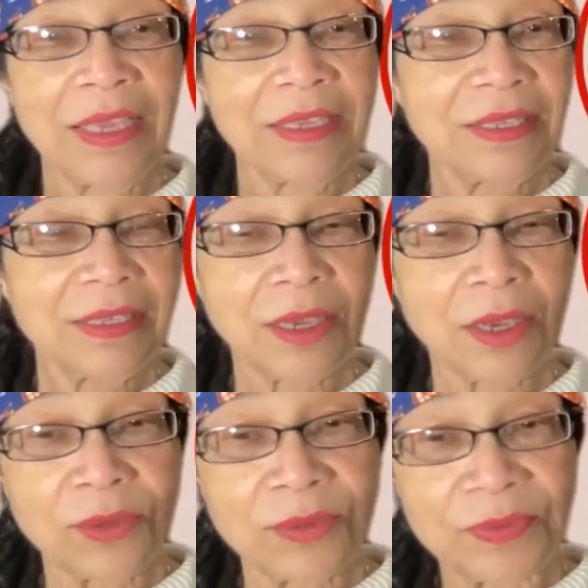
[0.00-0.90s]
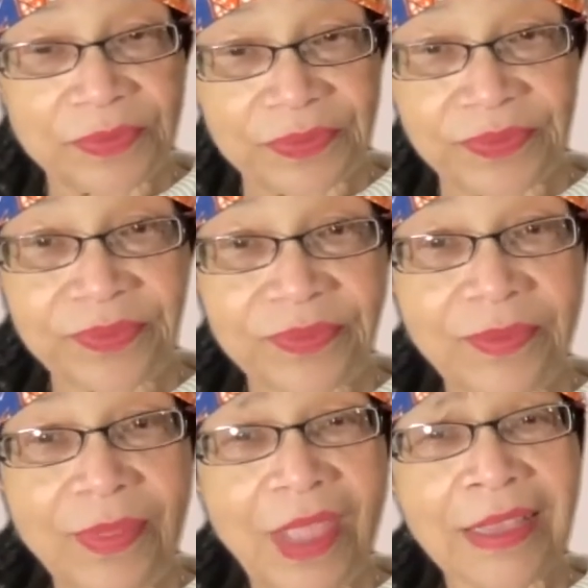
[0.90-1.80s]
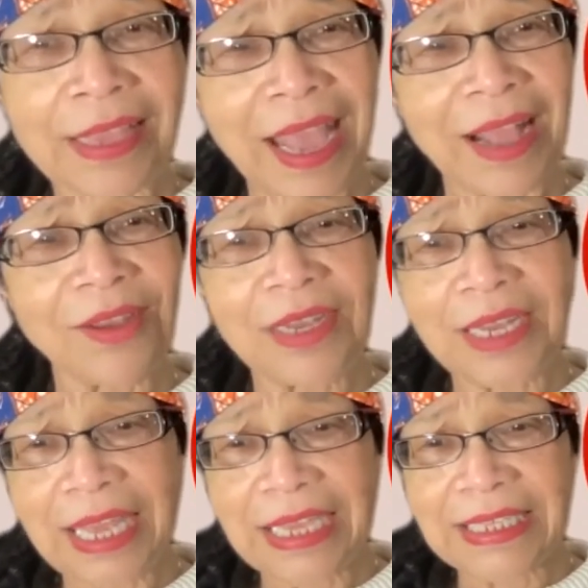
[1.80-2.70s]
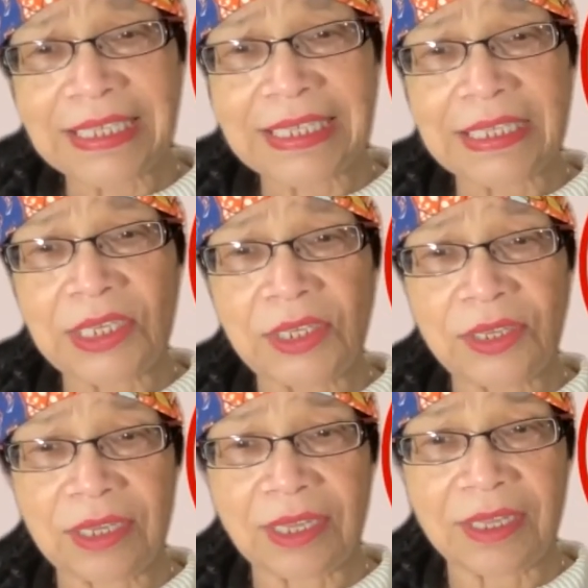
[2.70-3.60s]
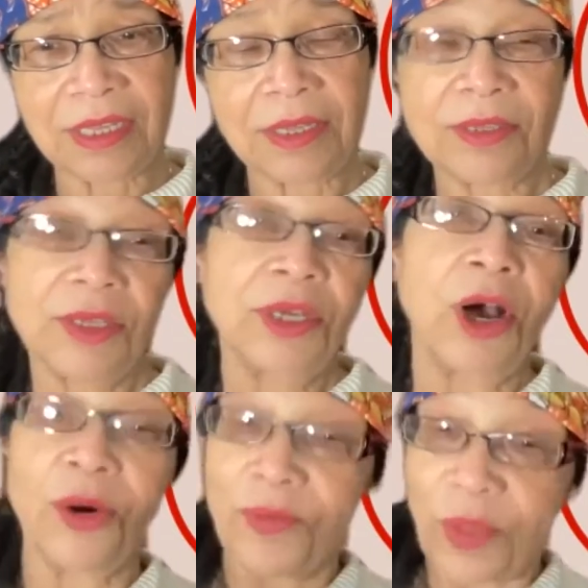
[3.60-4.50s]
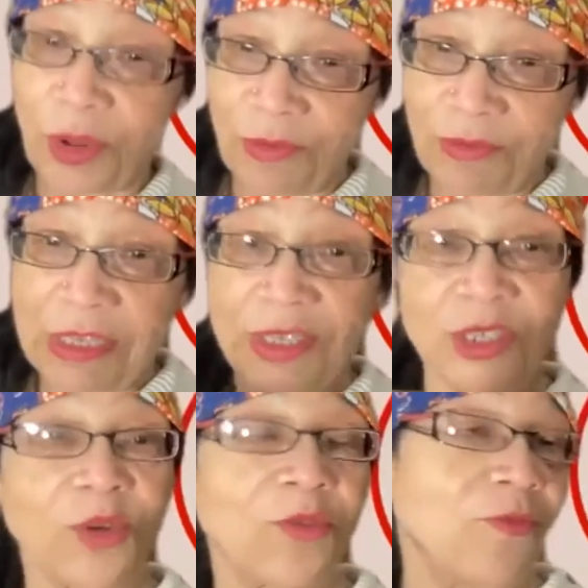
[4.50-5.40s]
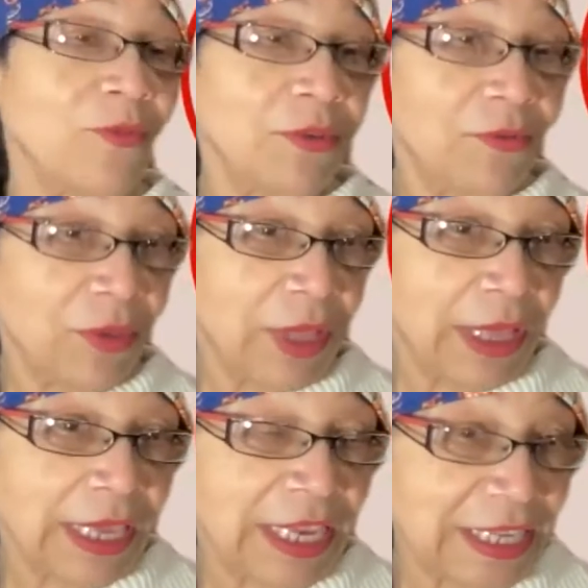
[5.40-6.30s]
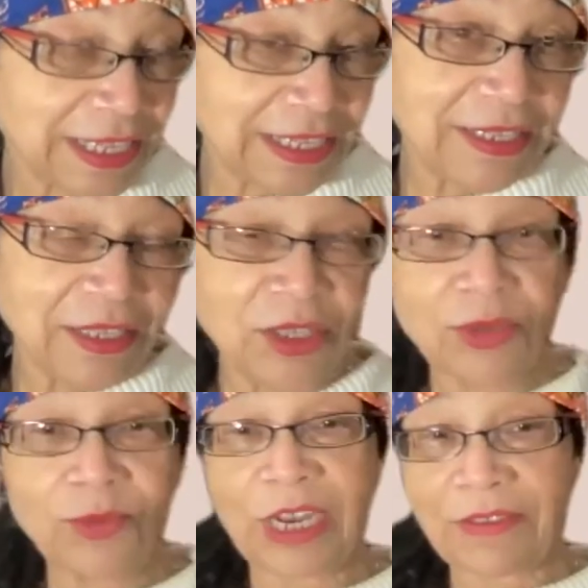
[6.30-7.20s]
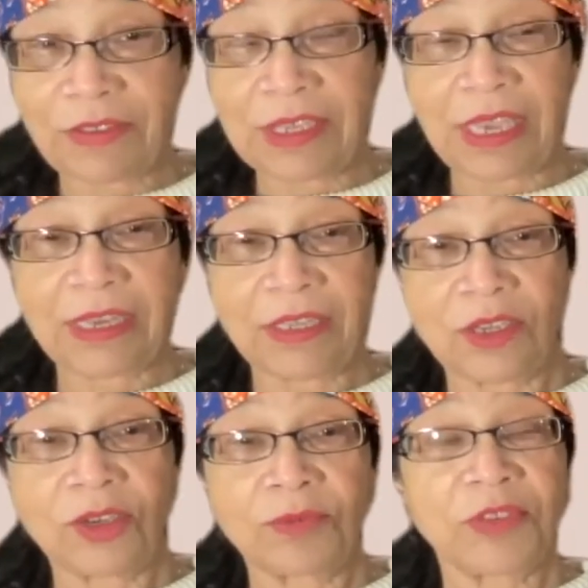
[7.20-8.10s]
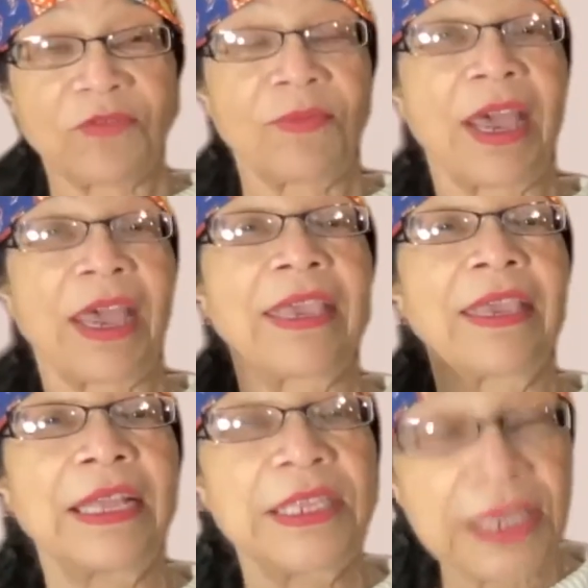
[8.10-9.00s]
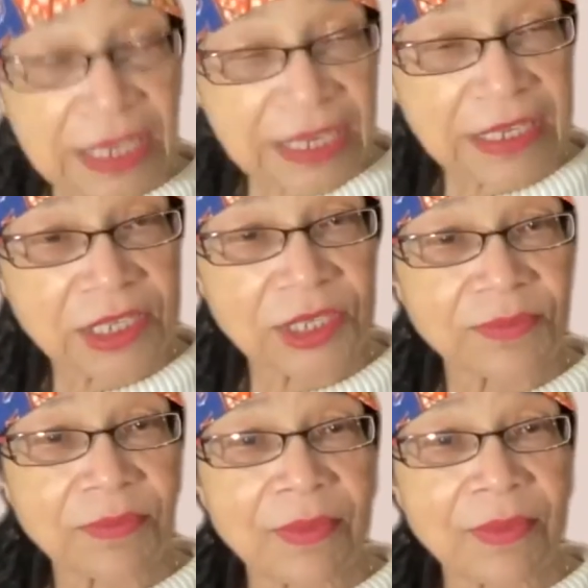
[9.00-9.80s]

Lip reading: So now let's look. So in addition to what I've said in terms of my lineage,